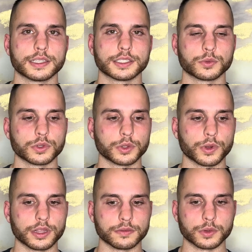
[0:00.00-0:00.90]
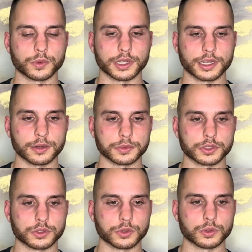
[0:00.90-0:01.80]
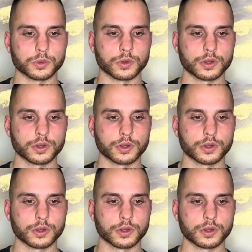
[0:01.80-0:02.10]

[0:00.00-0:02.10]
this is really relevant when it comes to